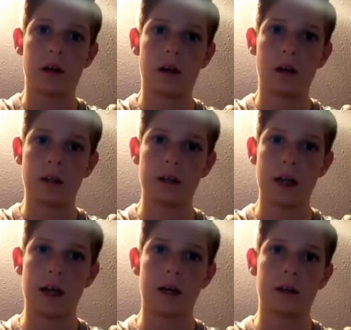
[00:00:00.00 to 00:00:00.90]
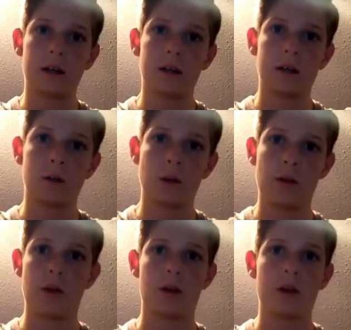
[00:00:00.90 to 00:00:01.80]
I sat with
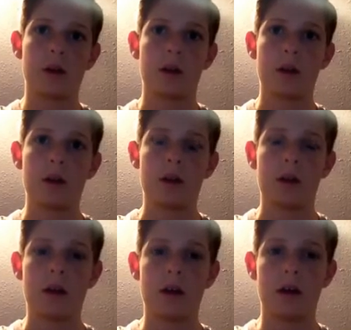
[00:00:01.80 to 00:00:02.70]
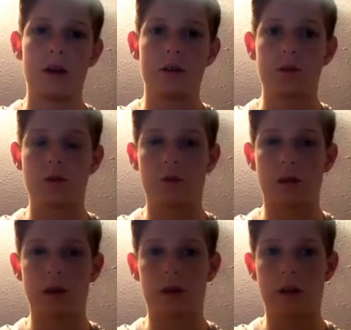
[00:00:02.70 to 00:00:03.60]
her, and
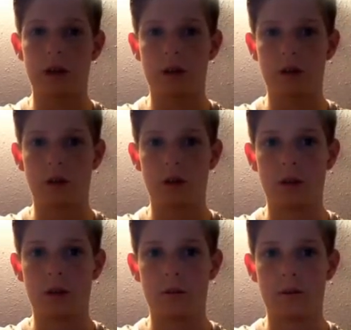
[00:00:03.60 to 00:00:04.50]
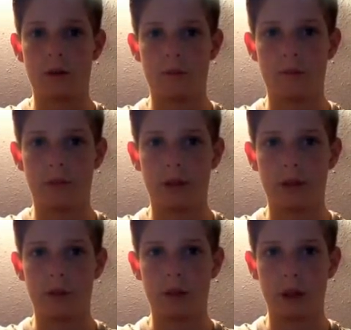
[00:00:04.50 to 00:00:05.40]
subhanAllah, I just told her, Mom,
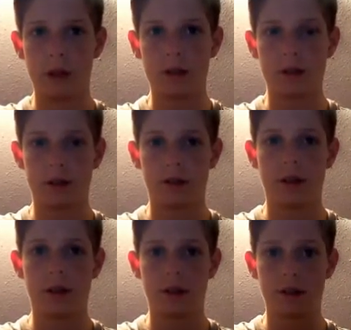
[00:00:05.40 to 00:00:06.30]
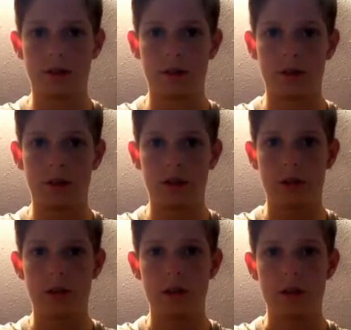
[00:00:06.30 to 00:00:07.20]
we need to start taking this seriously.
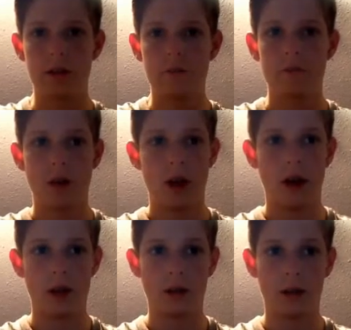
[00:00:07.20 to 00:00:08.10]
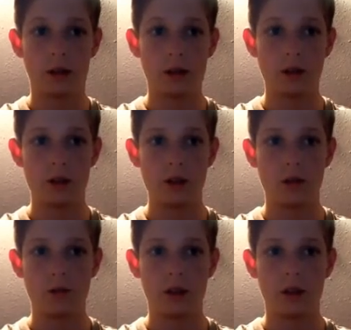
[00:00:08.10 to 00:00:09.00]
This is the
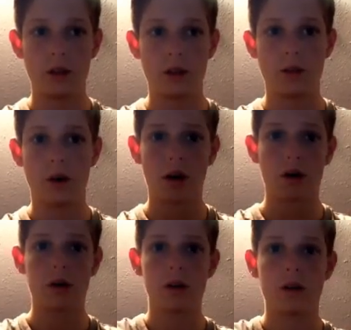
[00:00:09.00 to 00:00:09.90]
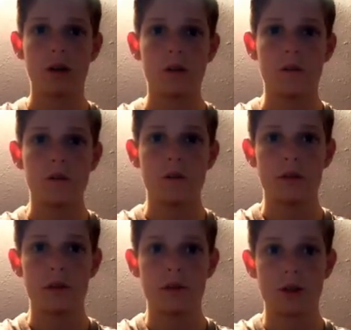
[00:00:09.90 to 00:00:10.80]
religion of Haqq.
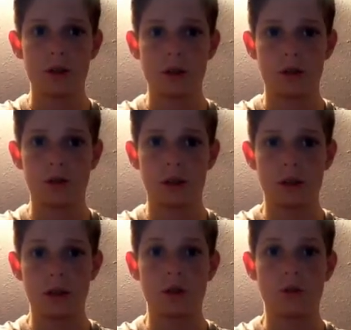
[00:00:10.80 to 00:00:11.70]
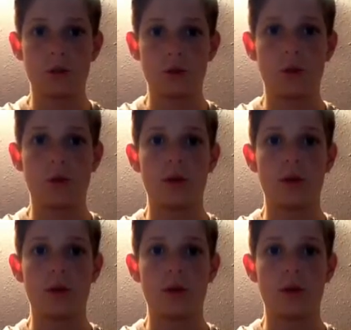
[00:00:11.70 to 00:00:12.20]
This is the religion of truth.